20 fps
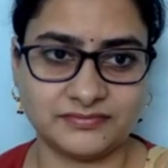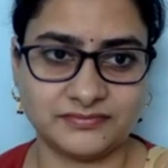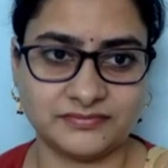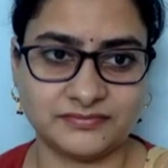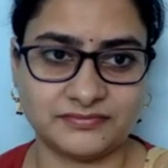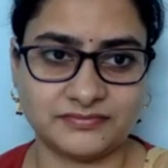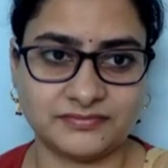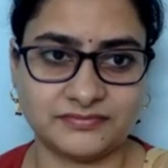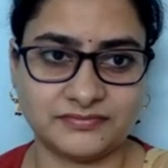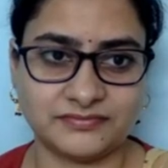
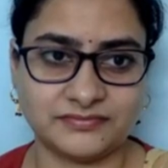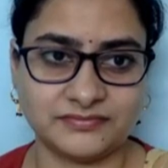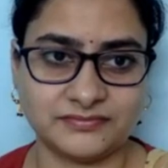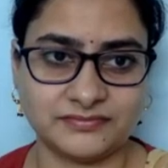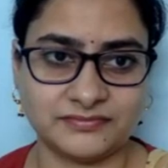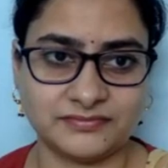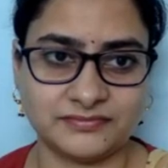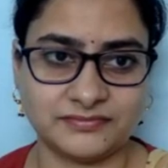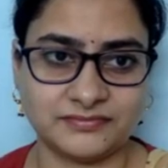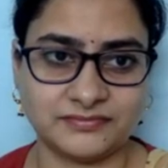
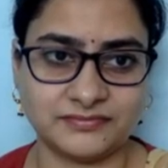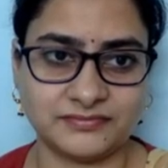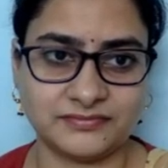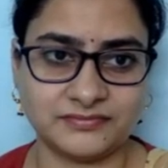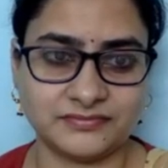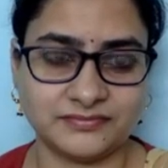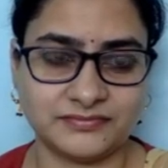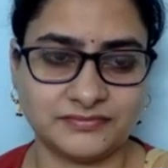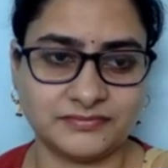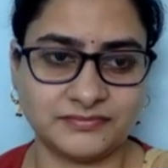
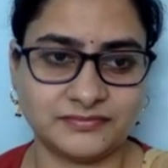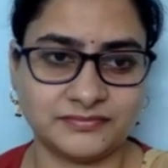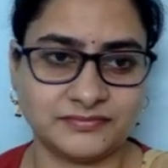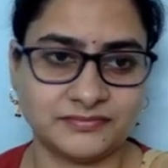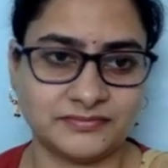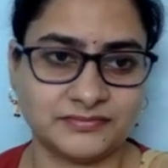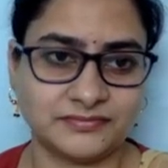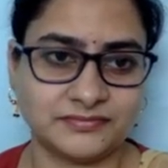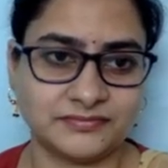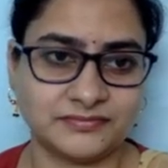
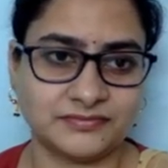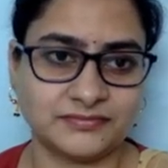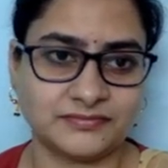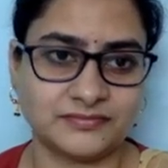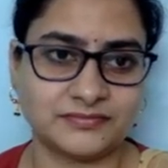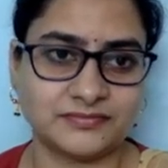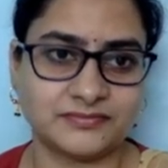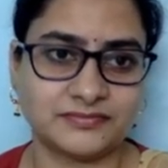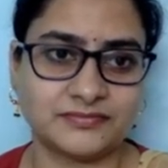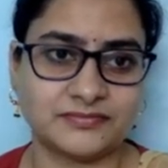
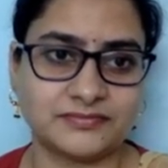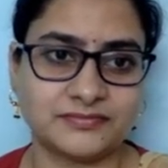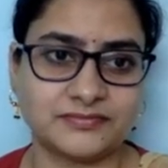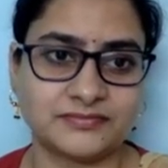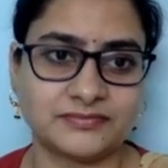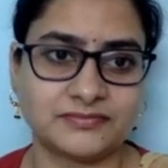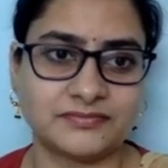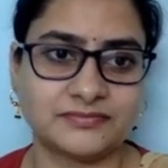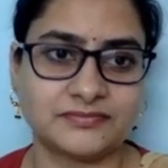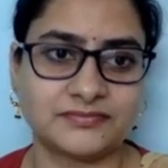
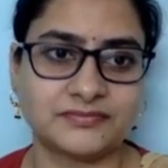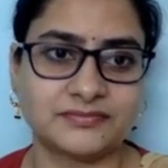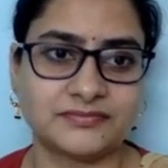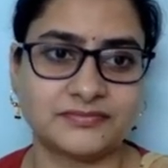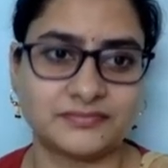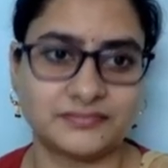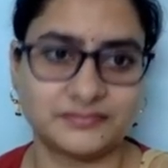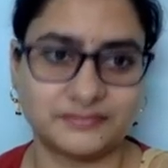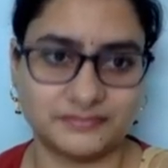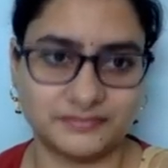
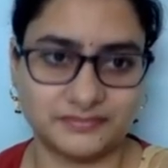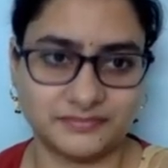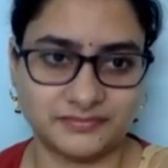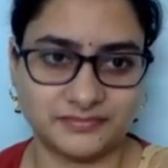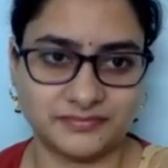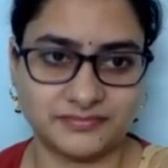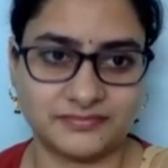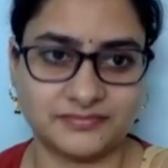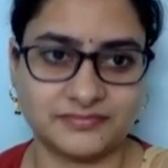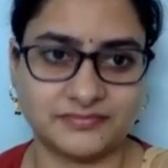
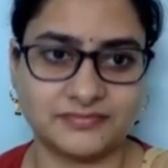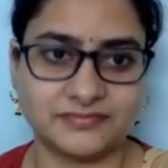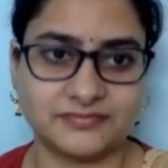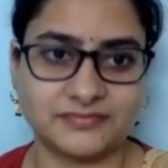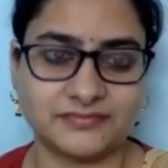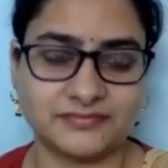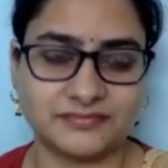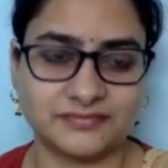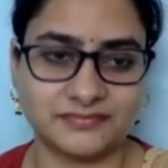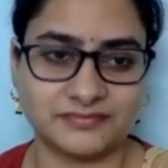
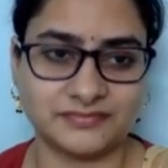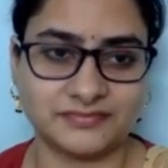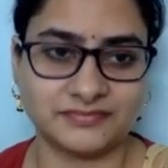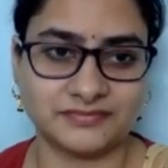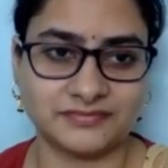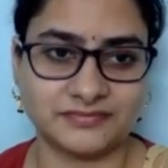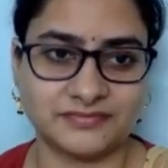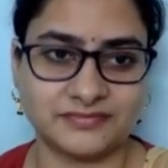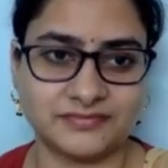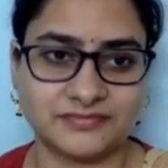
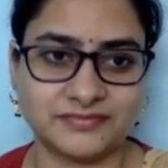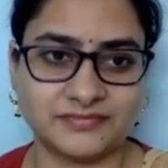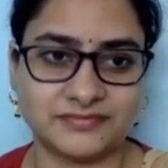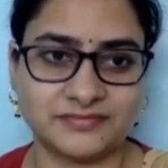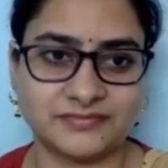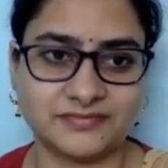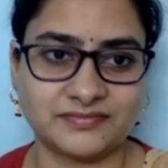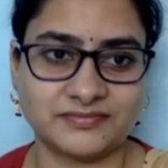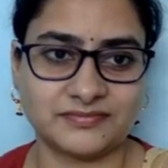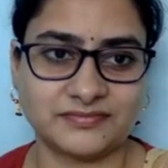
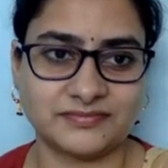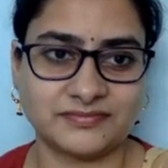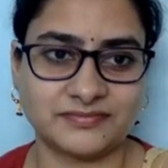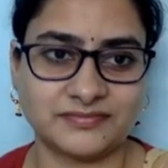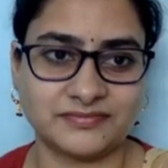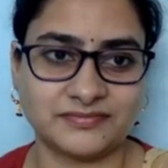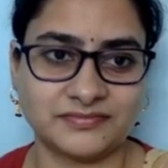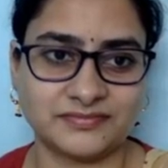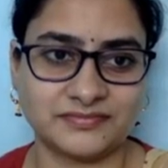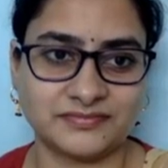
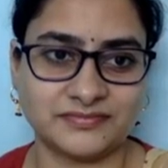(silent)